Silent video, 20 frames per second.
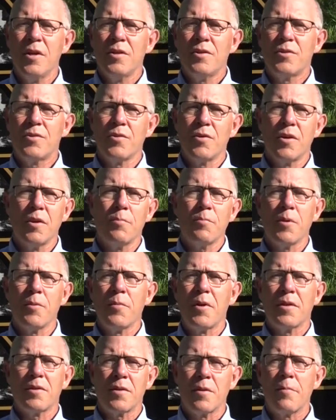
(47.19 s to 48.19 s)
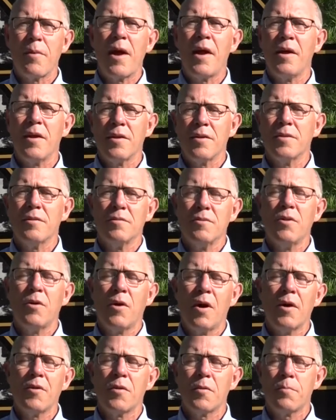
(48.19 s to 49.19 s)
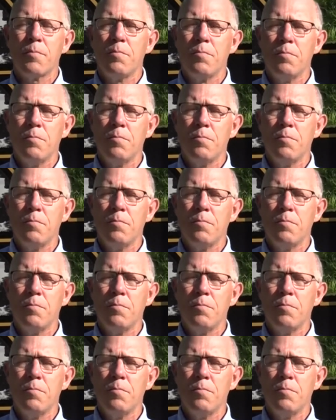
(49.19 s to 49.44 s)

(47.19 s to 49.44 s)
to implement the other